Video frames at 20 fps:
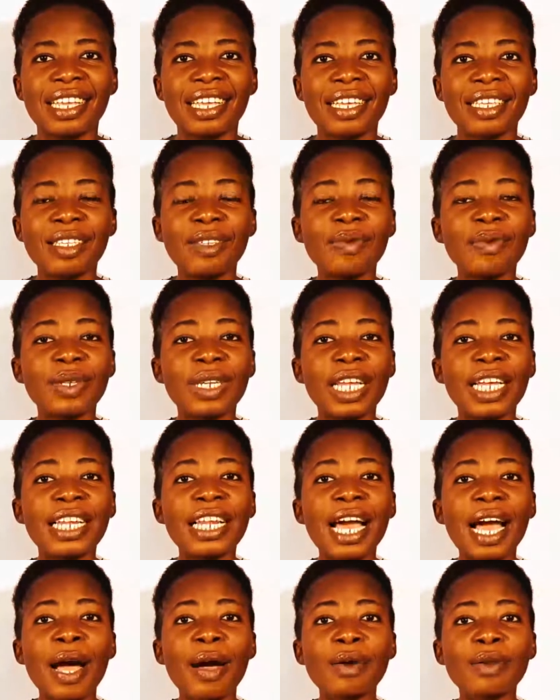You will learn
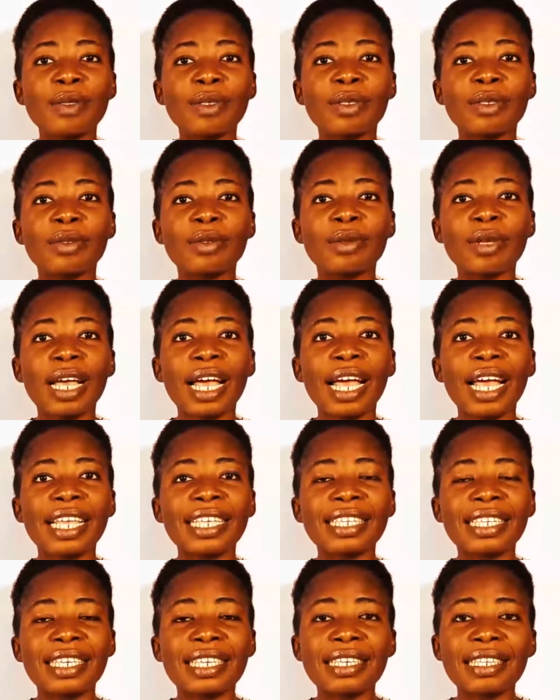how to
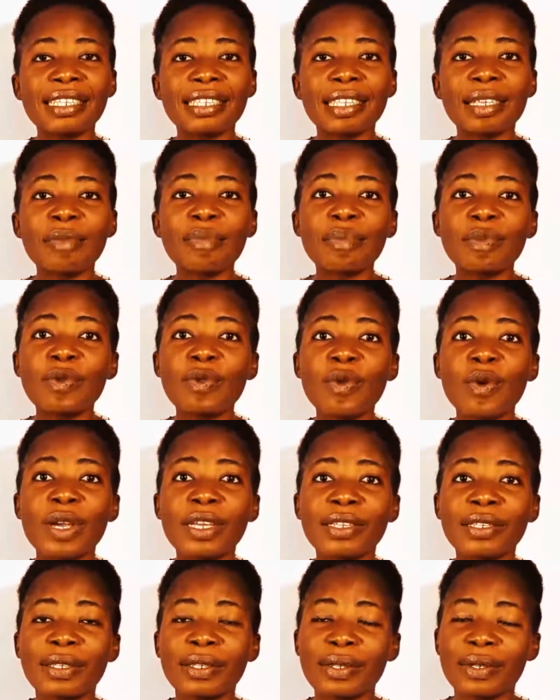ask simple
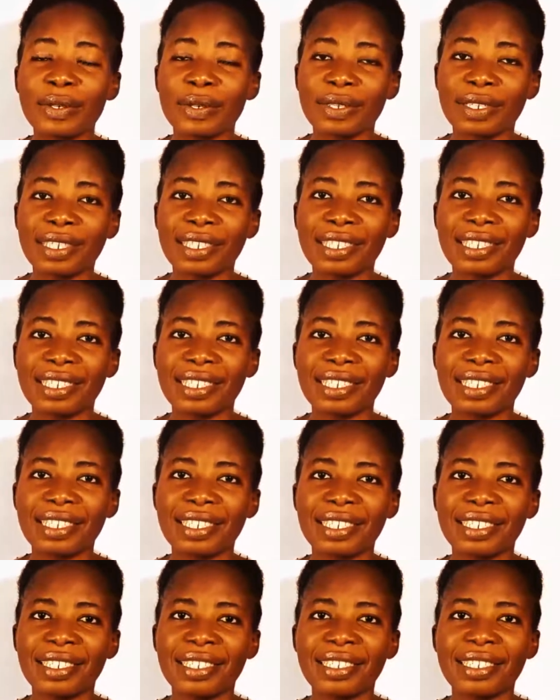questions
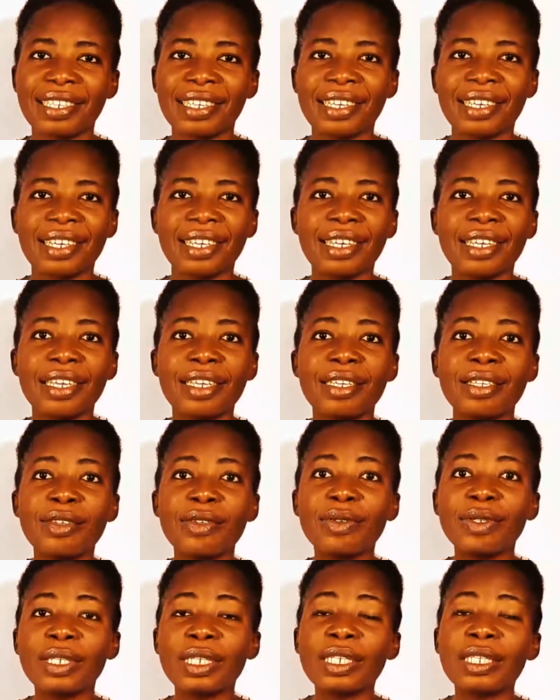
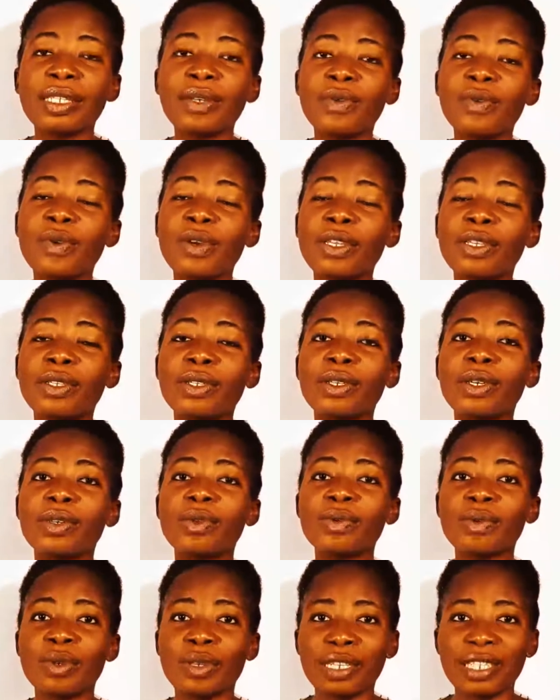using the
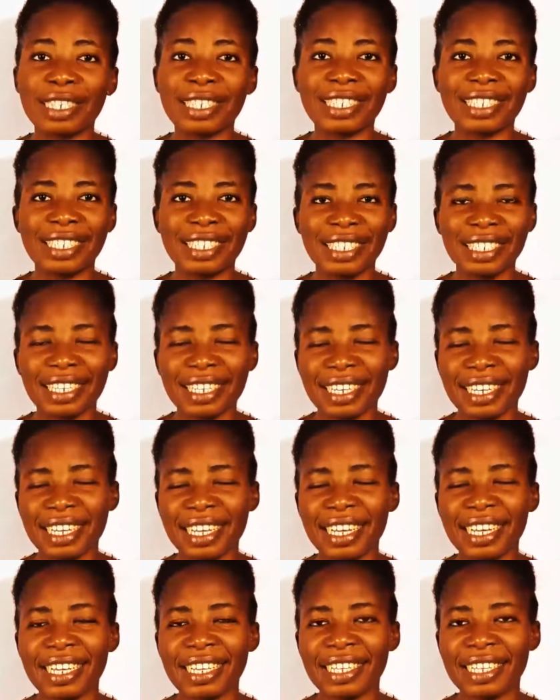question words
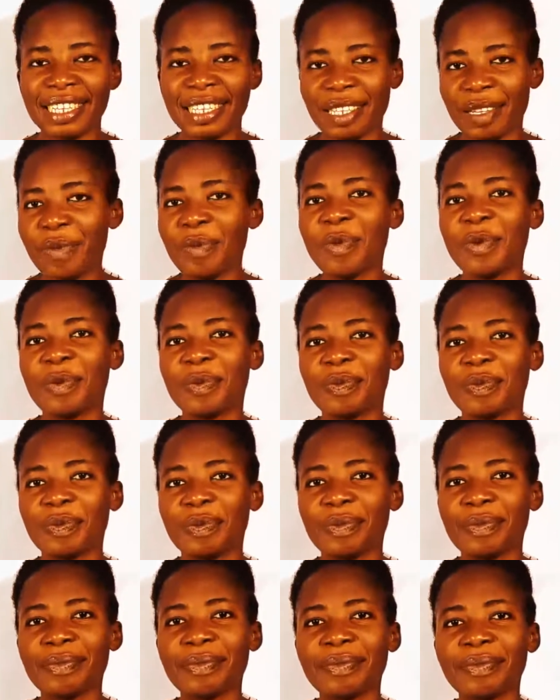in Igbo.
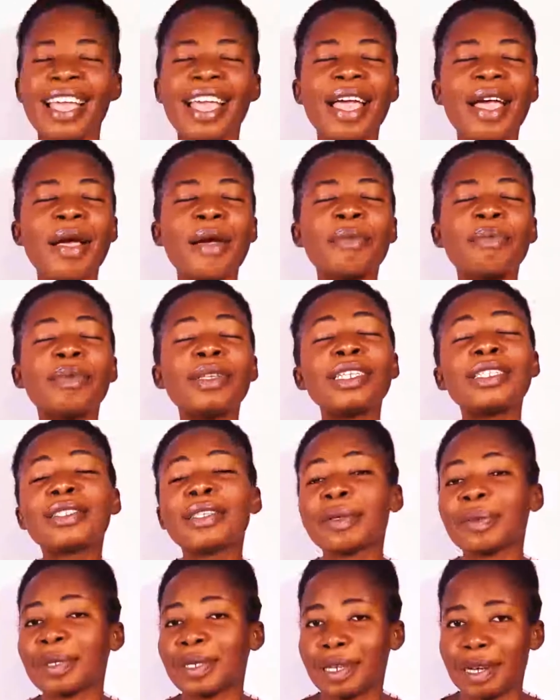Please
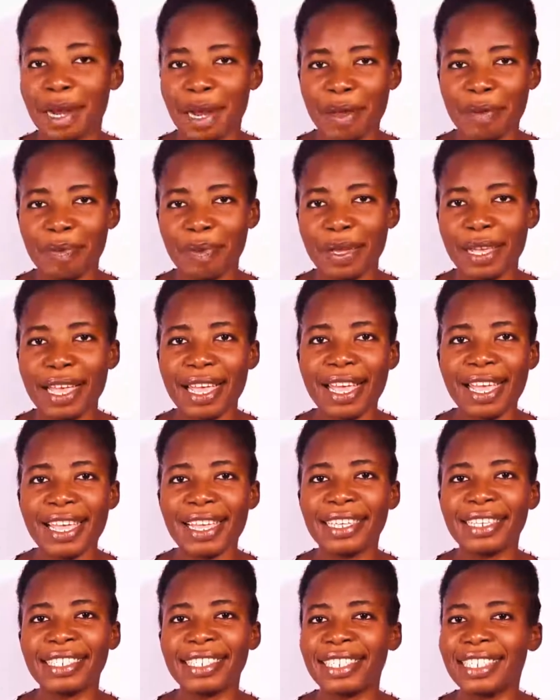subscribe
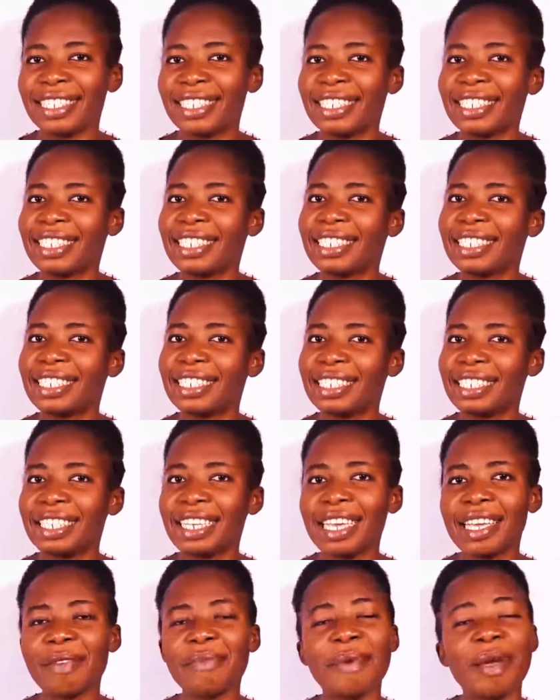and
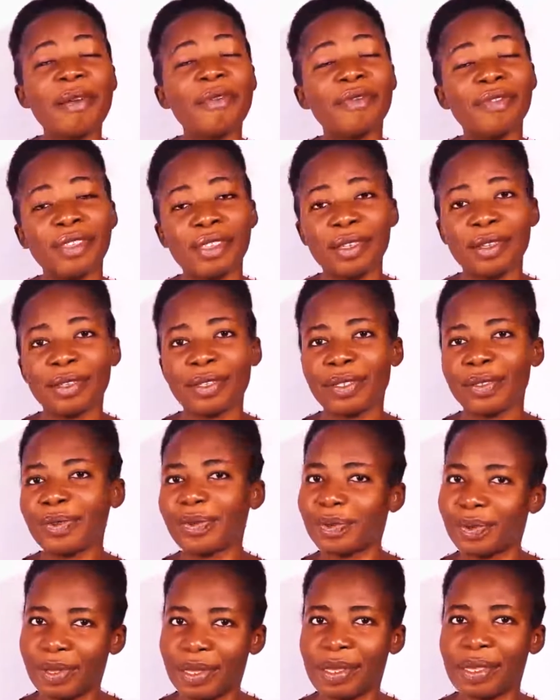share my videos
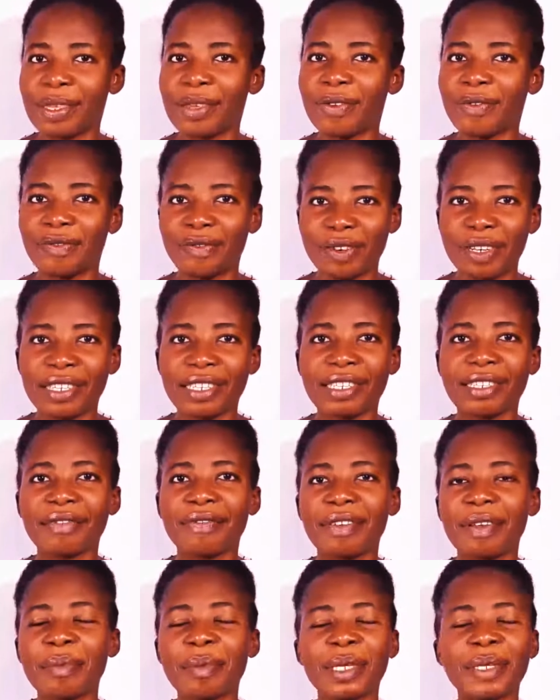with your friends and
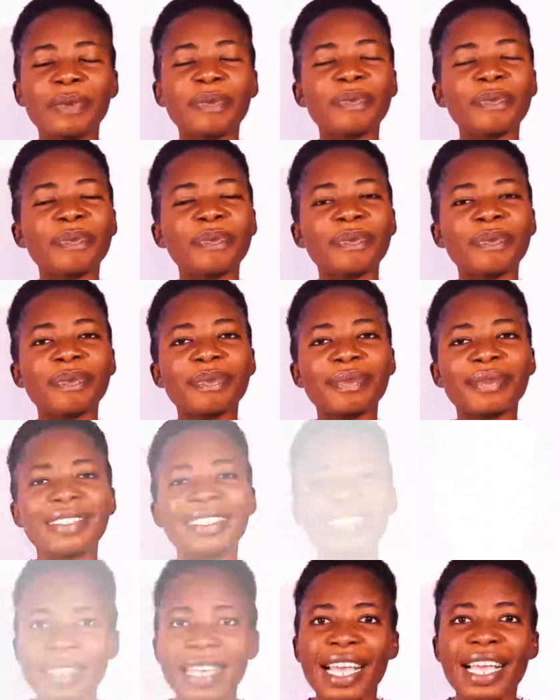family.
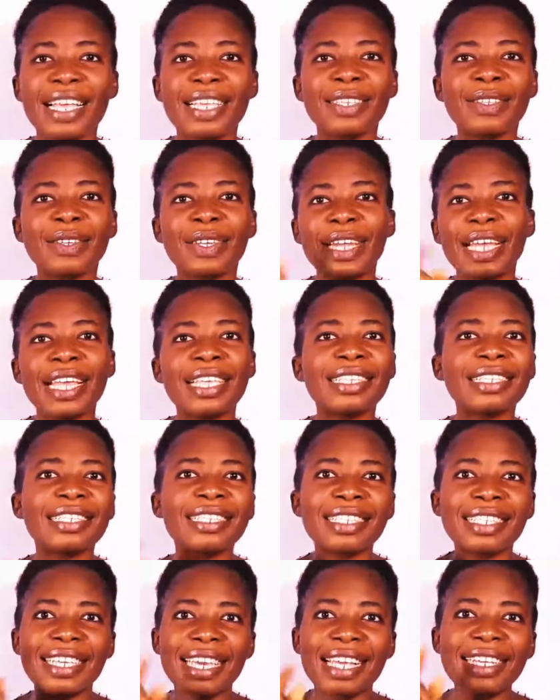So let's
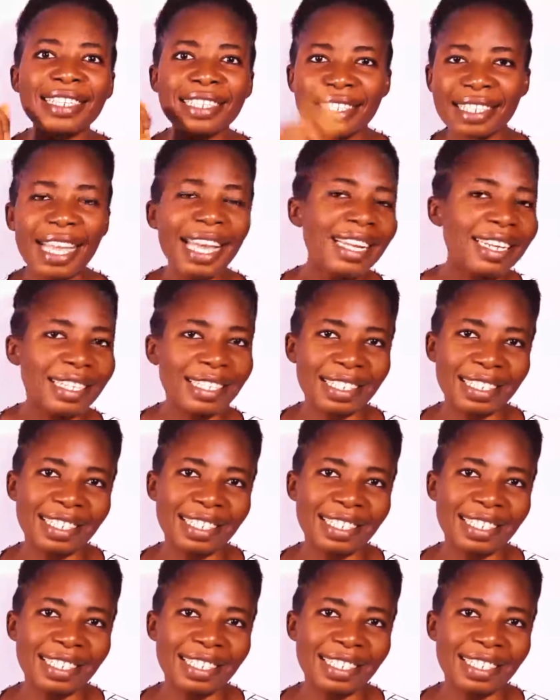get started.